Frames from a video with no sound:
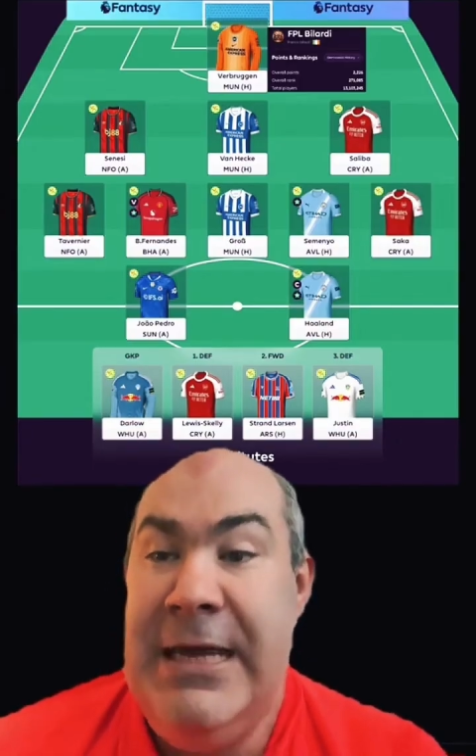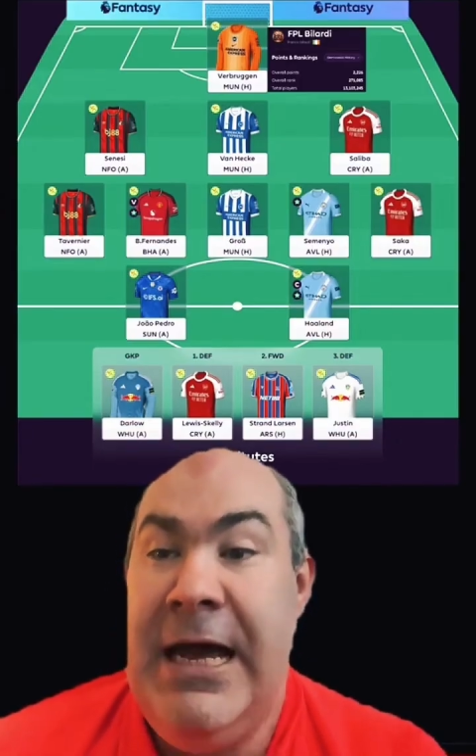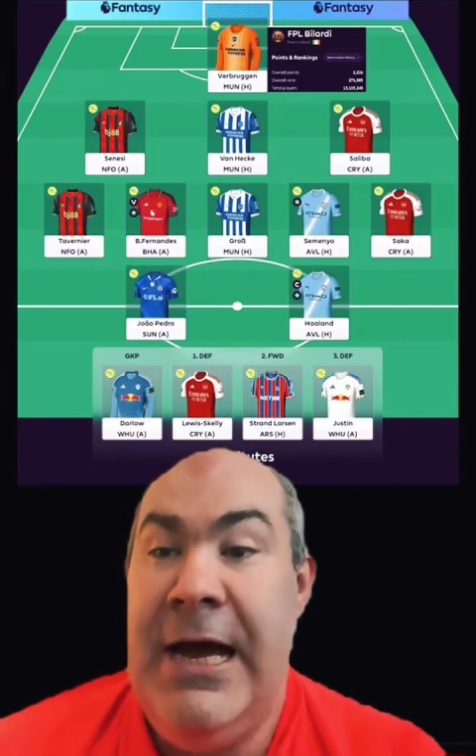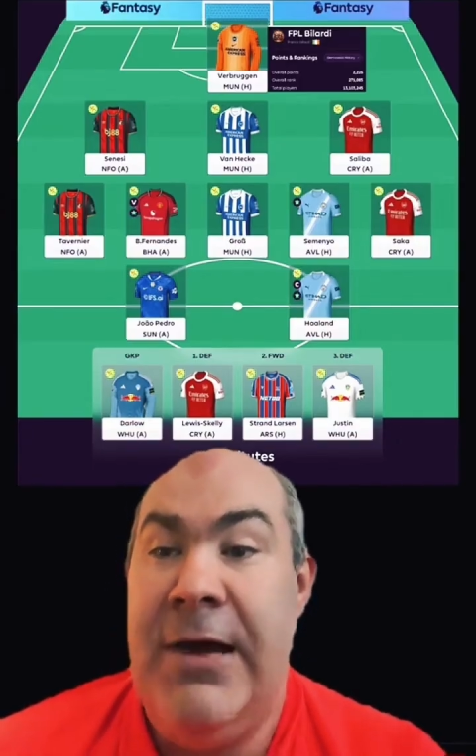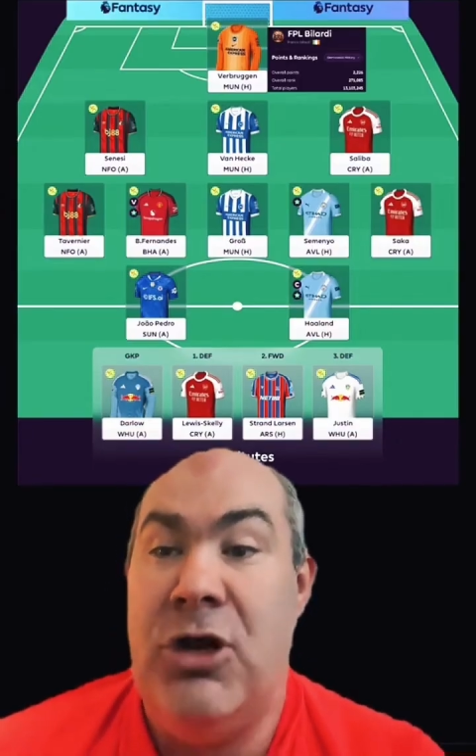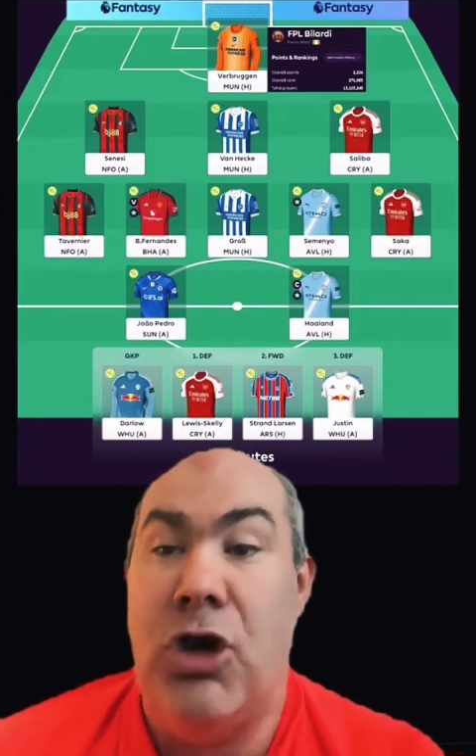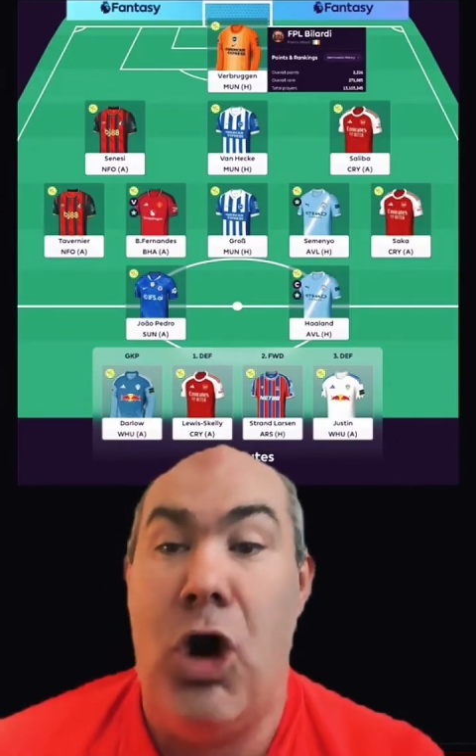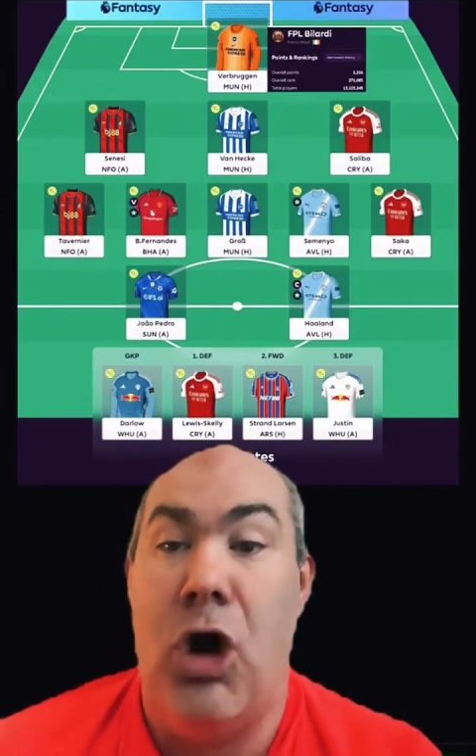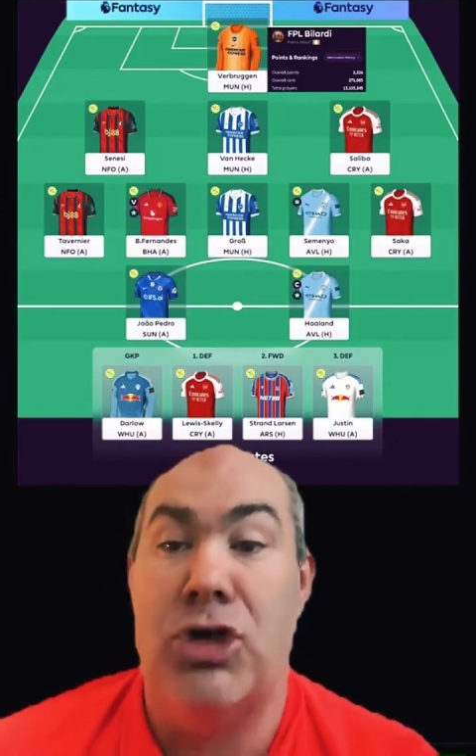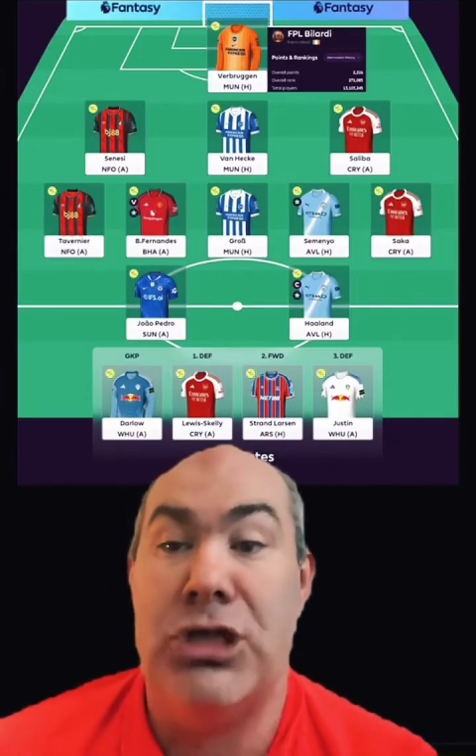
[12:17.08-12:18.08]
Yeah, and of
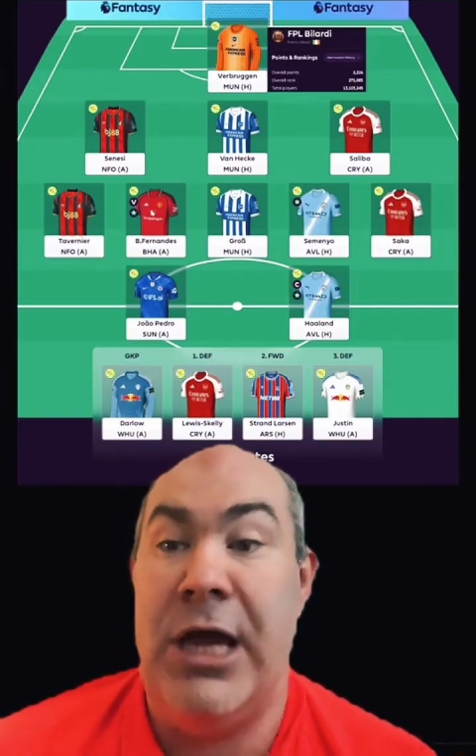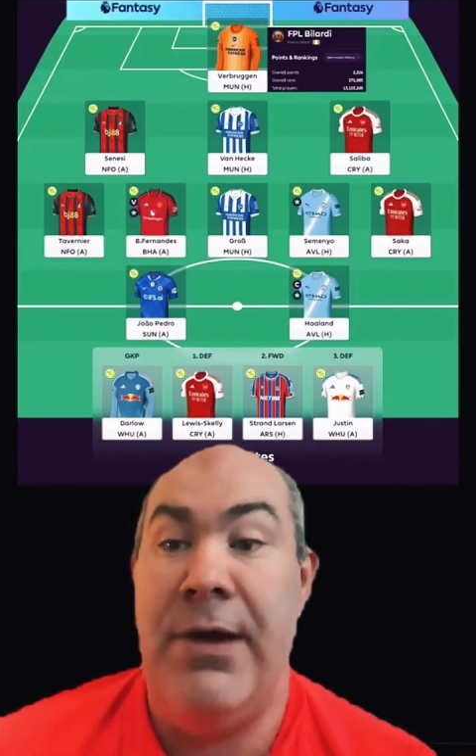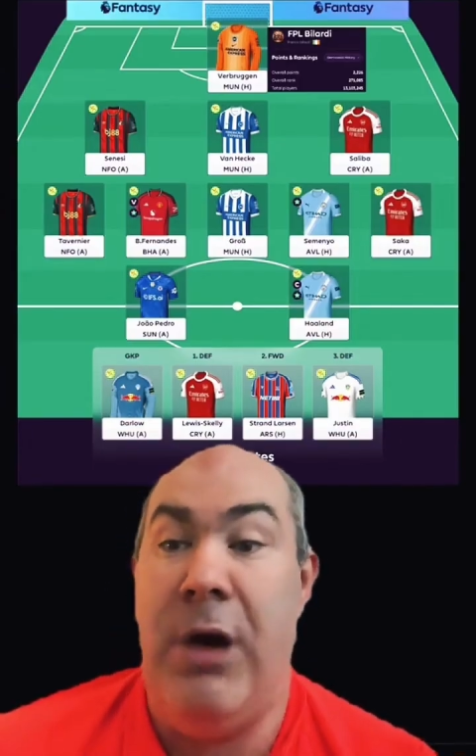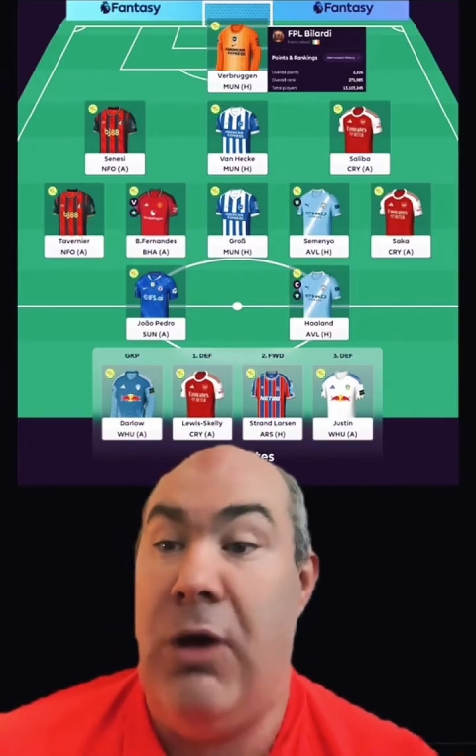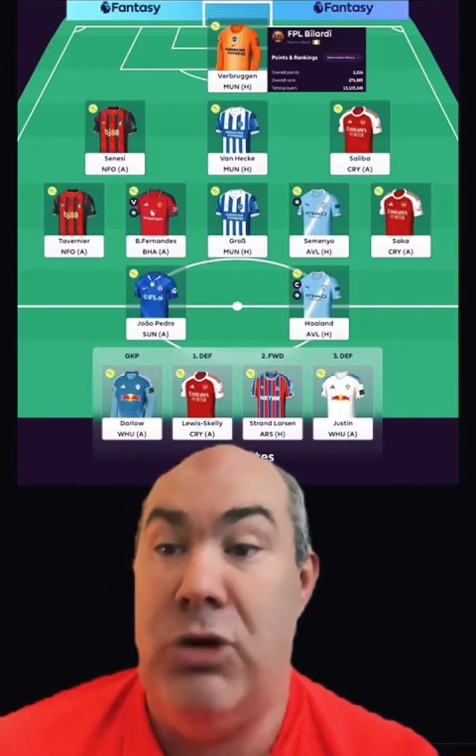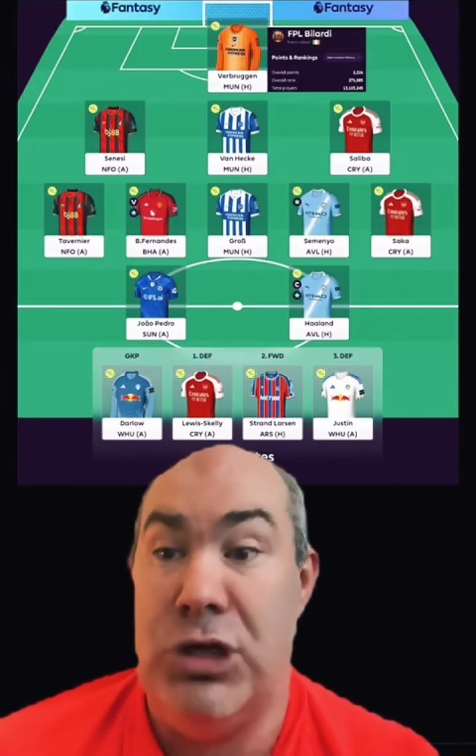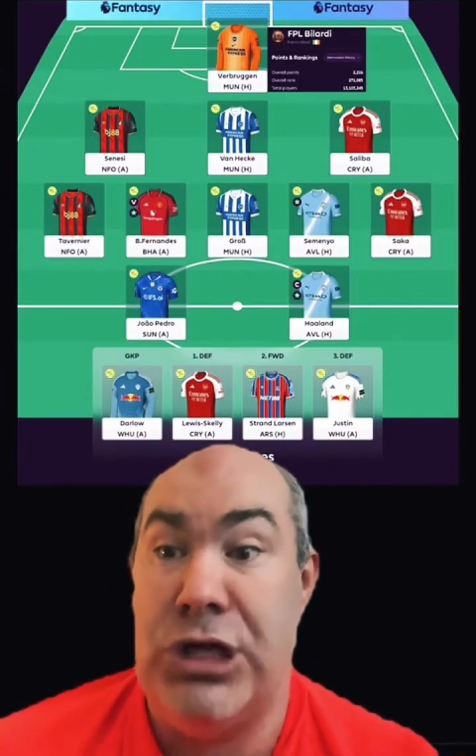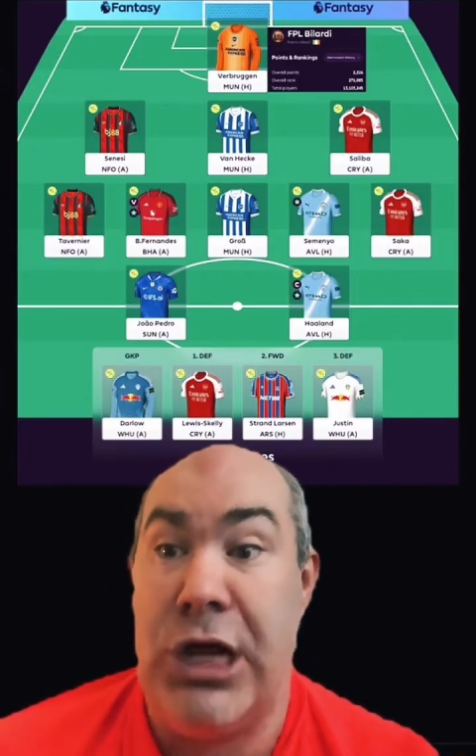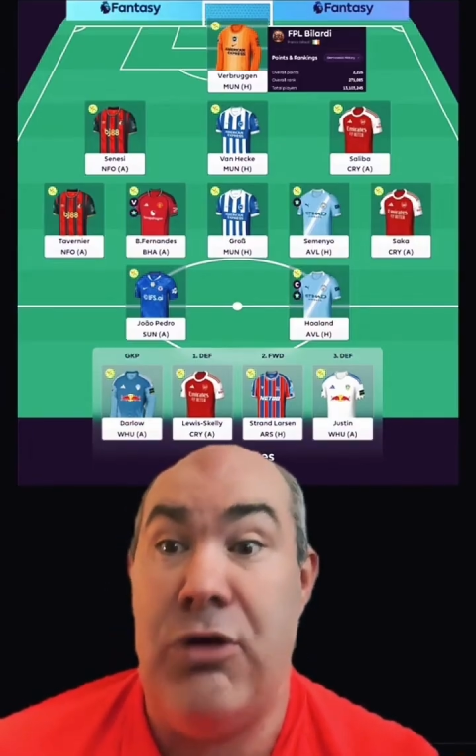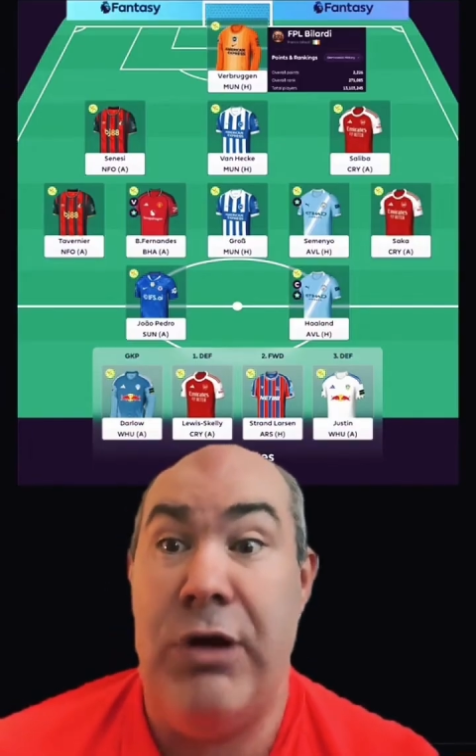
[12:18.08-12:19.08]
course, I want
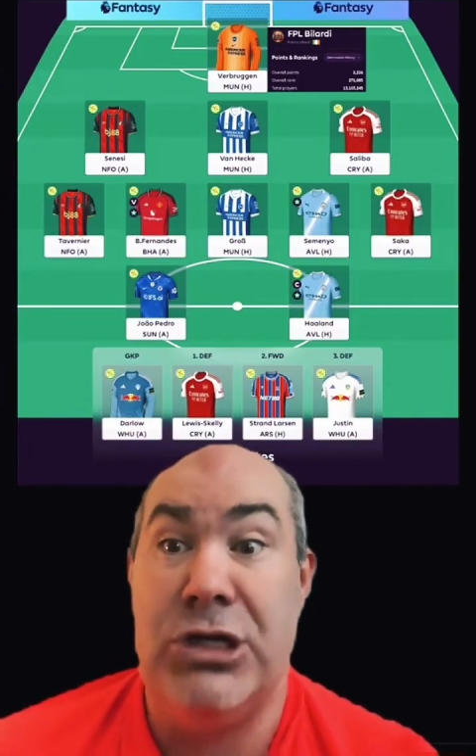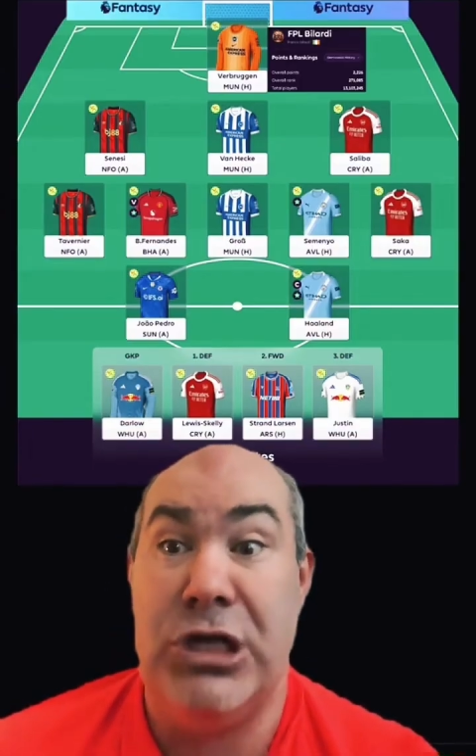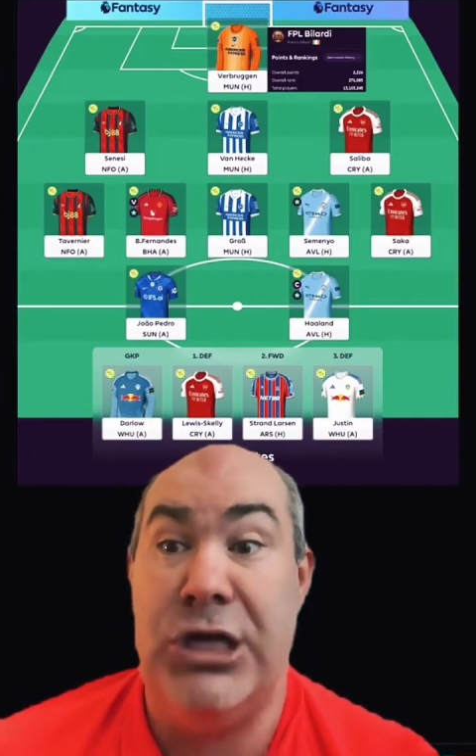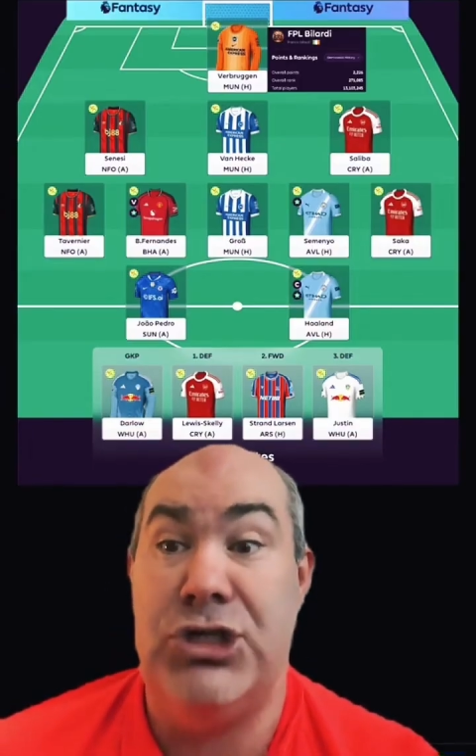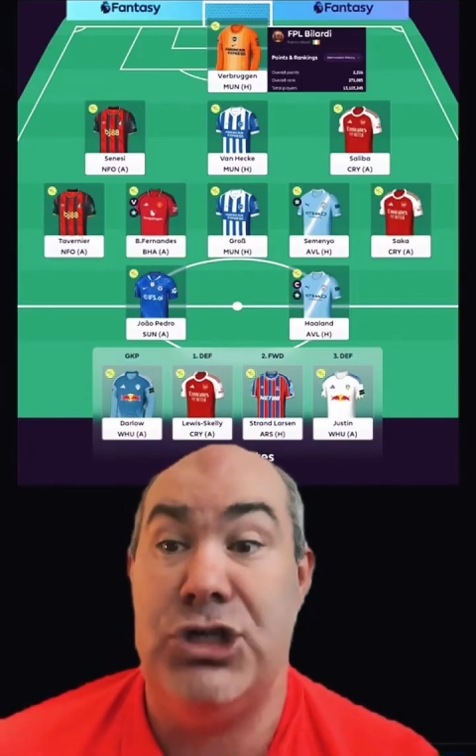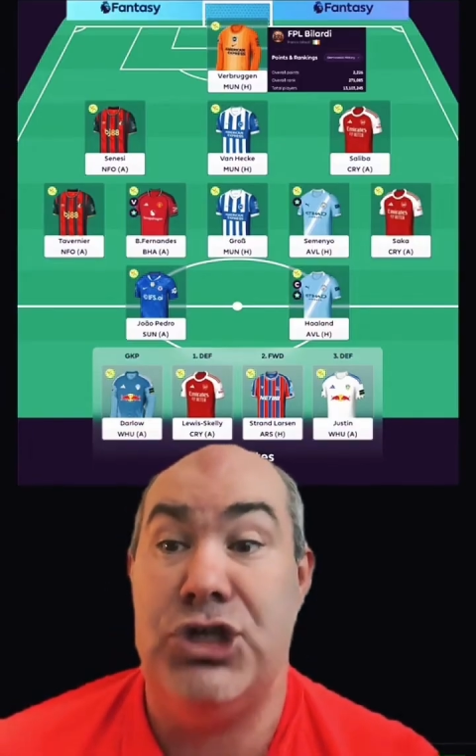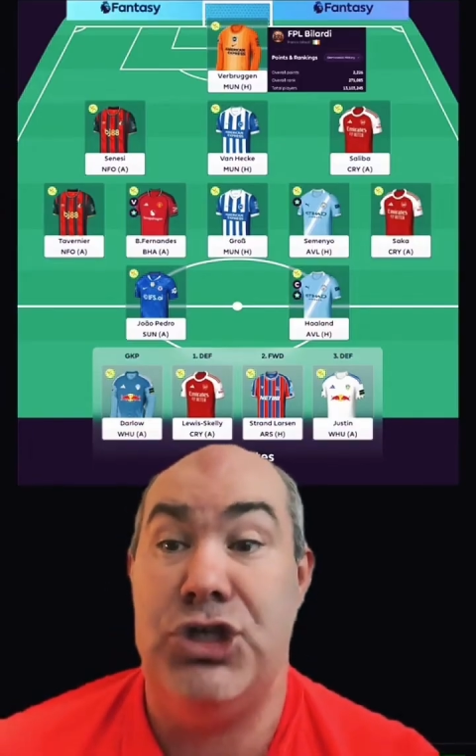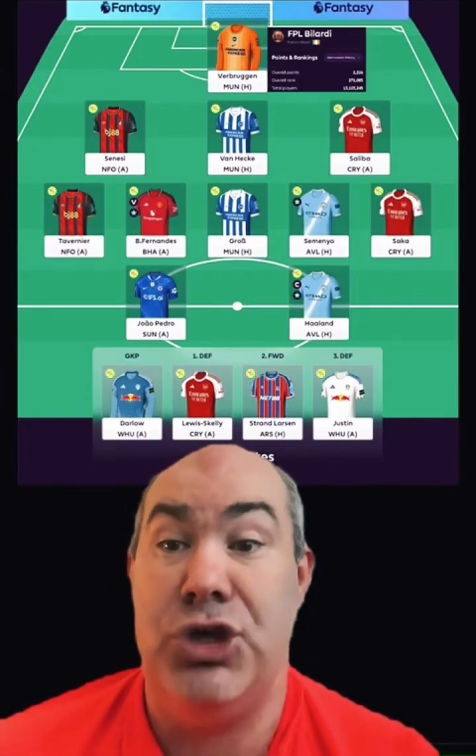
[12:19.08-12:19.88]
to say congratulations